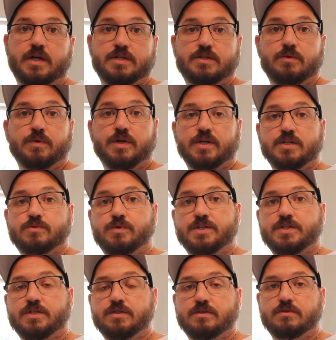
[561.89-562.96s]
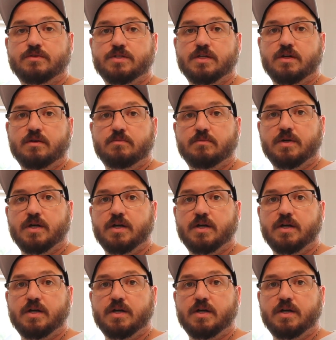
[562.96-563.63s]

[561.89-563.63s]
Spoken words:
right, so we're going to switch to some